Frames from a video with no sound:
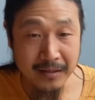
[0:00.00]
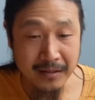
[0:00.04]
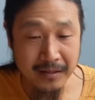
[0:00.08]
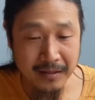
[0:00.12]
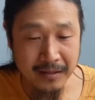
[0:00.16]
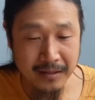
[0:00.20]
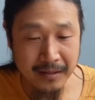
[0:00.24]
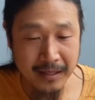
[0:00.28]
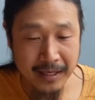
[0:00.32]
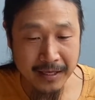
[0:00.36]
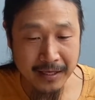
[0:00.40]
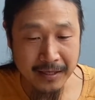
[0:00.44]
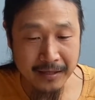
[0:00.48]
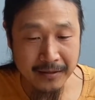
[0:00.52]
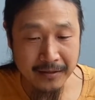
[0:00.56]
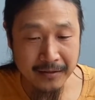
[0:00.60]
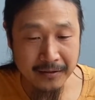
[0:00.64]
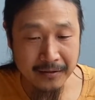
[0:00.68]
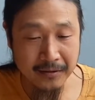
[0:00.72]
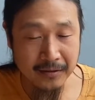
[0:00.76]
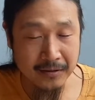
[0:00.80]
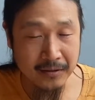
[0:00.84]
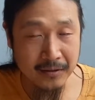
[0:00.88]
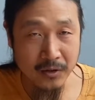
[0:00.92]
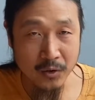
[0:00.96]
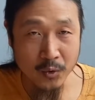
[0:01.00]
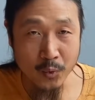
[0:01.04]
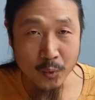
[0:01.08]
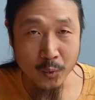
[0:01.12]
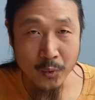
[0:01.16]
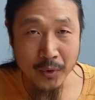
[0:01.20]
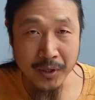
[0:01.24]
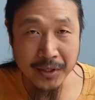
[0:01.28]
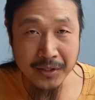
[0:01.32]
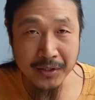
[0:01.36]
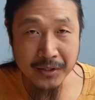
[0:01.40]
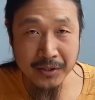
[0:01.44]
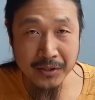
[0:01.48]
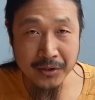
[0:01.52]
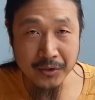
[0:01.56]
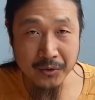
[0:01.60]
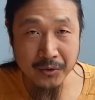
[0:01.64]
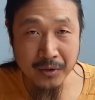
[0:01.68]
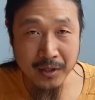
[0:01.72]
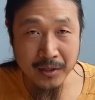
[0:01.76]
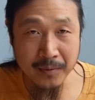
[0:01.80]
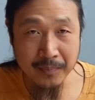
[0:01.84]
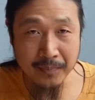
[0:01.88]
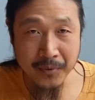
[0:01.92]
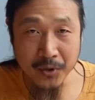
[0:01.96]
like, when you
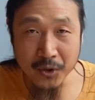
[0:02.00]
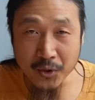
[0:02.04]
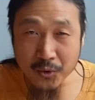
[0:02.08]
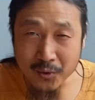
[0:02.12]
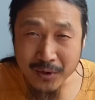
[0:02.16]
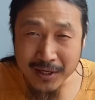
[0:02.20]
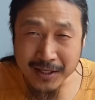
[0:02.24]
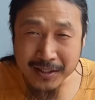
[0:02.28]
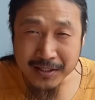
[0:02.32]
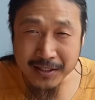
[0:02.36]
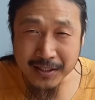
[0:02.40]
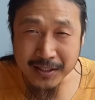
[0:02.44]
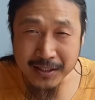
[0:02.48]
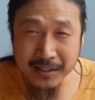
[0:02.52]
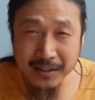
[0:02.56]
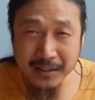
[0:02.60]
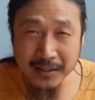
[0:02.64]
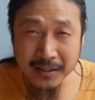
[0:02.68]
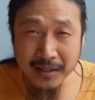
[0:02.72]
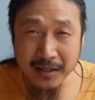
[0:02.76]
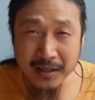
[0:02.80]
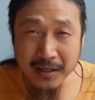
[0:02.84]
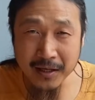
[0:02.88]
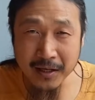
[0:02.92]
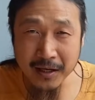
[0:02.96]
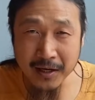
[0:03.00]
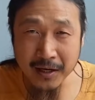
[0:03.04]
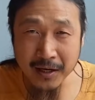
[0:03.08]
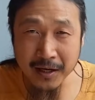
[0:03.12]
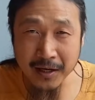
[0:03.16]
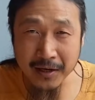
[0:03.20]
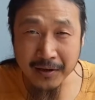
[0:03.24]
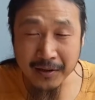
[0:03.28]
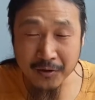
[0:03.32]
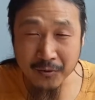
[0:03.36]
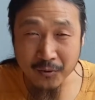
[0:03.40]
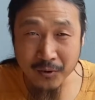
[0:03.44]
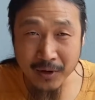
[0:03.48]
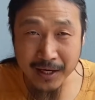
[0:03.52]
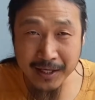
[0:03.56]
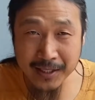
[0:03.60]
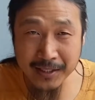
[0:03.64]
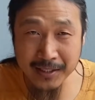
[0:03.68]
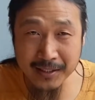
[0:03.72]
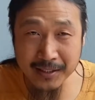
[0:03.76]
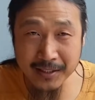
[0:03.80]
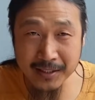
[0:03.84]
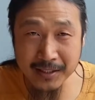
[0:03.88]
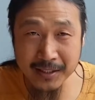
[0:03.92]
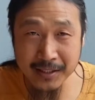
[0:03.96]
are progressing on the
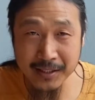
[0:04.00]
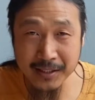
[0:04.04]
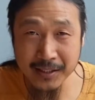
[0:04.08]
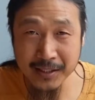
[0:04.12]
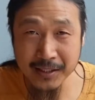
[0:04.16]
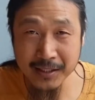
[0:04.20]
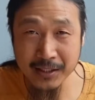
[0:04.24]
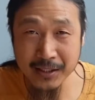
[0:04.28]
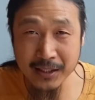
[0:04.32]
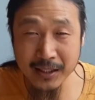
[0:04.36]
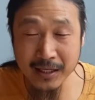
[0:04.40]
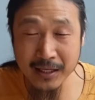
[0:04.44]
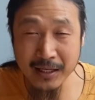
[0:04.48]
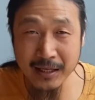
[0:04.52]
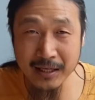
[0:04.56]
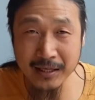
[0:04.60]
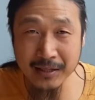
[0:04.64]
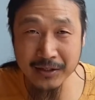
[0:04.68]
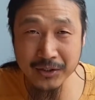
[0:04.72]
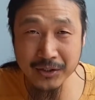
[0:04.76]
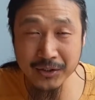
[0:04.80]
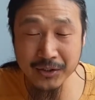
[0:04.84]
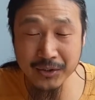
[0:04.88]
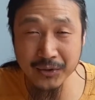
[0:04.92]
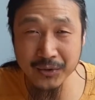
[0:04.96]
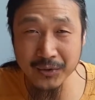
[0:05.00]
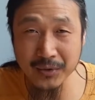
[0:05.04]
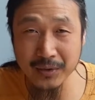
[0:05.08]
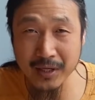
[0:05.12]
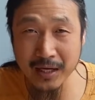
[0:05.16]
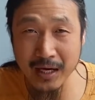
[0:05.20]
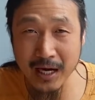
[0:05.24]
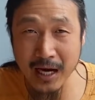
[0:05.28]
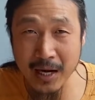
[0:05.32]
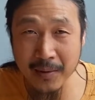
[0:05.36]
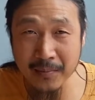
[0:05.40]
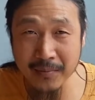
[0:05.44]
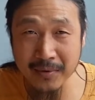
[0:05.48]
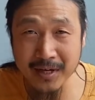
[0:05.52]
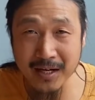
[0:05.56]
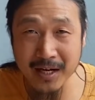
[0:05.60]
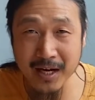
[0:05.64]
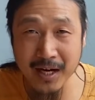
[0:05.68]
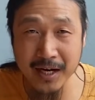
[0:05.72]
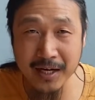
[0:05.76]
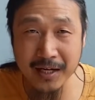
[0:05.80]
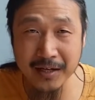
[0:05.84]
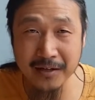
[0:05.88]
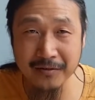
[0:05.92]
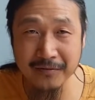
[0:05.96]
rice, I'm
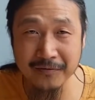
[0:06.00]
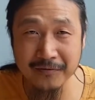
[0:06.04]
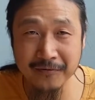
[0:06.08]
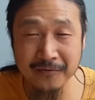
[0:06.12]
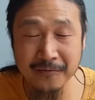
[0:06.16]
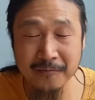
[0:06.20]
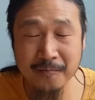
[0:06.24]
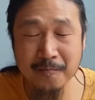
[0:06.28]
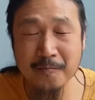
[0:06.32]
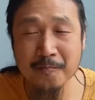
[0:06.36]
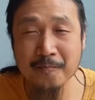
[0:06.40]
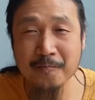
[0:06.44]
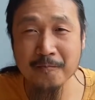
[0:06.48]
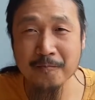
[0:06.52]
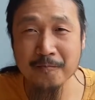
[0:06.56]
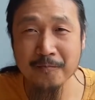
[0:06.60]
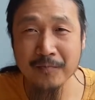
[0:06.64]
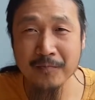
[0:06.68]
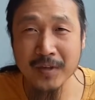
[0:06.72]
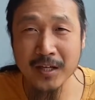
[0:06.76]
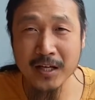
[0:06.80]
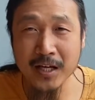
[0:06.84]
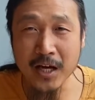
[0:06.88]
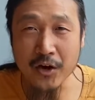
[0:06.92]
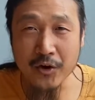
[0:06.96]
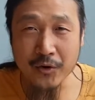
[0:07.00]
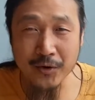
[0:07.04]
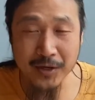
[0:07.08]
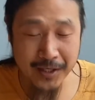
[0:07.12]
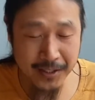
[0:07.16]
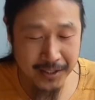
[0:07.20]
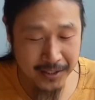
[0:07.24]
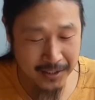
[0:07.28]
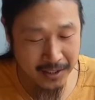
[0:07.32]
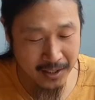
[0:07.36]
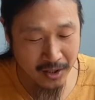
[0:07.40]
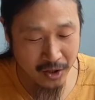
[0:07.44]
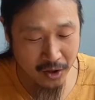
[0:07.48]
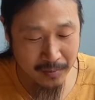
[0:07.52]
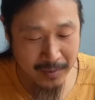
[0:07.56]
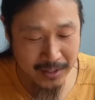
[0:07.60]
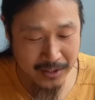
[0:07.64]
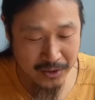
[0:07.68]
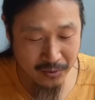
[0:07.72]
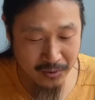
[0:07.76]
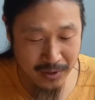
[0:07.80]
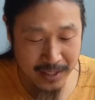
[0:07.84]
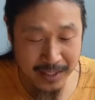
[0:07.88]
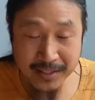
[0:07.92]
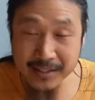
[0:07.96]
kind of calculating how much
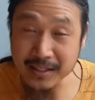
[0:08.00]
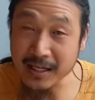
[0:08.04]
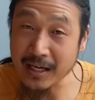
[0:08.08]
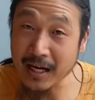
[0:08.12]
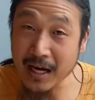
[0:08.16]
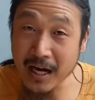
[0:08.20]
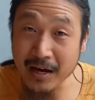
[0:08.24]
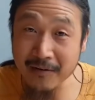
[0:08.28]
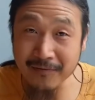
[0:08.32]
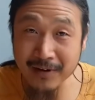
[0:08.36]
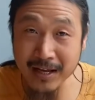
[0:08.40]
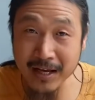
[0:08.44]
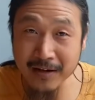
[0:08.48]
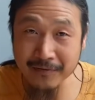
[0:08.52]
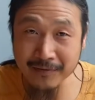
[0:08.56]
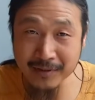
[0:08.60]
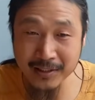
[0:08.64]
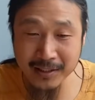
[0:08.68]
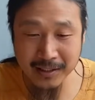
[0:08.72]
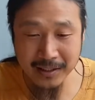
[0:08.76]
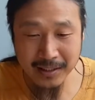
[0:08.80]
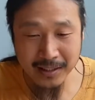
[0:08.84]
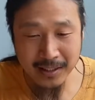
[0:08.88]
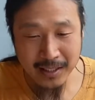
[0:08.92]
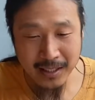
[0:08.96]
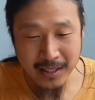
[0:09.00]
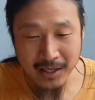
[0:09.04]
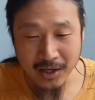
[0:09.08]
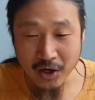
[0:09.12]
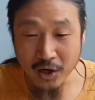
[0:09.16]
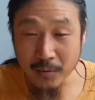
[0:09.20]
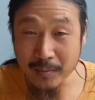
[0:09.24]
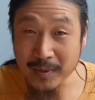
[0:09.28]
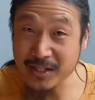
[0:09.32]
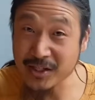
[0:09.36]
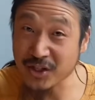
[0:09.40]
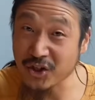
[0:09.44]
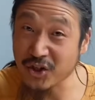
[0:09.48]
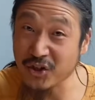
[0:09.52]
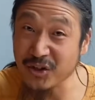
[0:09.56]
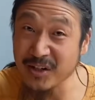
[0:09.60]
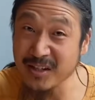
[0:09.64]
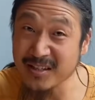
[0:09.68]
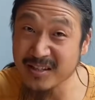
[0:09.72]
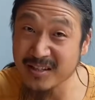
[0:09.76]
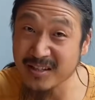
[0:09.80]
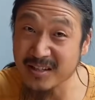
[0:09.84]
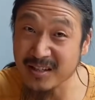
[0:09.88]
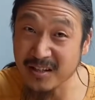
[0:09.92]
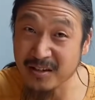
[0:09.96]
rice I have left, how much goody
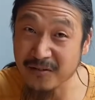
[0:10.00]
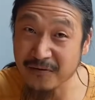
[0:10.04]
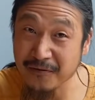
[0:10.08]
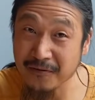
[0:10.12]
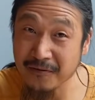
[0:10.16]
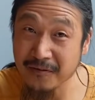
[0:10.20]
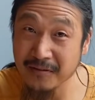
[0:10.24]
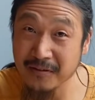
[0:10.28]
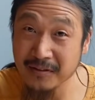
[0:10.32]
stuff,